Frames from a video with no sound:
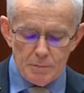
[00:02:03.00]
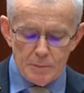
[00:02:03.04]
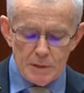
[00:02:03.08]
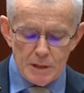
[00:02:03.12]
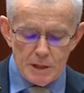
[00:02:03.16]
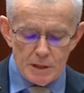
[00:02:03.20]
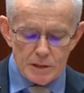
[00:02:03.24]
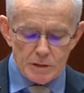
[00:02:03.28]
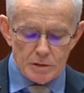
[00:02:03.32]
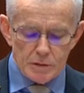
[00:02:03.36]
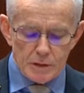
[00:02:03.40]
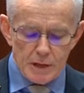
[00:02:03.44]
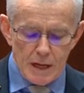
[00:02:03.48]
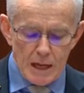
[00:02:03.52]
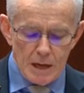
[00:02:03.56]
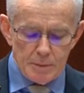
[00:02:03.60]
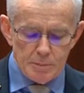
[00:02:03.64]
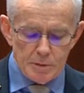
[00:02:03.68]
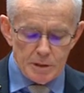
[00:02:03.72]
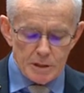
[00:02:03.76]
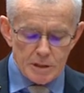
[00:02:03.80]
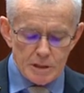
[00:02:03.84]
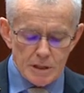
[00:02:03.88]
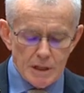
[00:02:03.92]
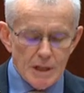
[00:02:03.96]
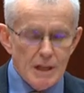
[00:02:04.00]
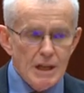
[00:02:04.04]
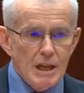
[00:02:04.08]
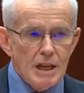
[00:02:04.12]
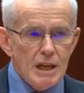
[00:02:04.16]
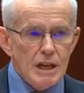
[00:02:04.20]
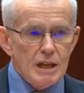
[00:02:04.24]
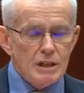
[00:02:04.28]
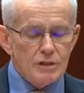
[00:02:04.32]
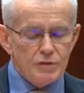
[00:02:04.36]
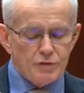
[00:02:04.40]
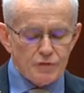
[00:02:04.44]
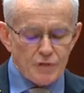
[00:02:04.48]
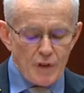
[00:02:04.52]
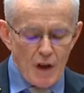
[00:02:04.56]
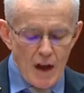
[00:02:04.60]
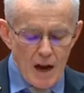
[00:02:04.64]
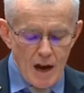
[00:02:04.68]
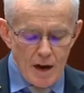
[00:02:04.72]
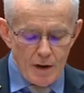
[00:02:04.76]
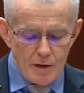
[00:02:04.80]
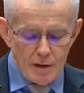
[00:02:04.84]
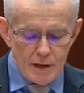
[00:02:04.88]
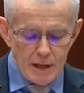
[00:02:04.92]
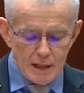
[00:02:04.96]
of medicinal cannabis is
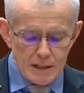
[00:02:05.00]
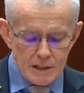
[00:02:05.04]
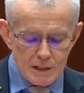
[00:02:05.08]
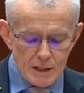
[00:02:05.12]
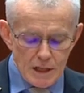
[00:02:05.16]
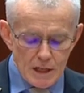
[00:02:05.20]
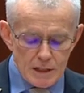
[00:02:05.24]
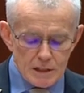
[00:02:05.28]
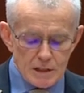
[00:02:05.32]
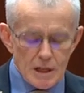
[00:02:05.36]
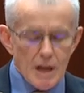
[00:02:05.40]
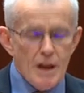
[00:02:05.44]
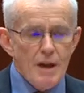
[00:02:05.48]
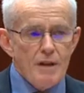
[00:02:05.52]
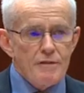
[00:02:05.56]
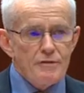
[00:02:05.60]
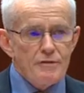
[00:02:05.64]
far in excess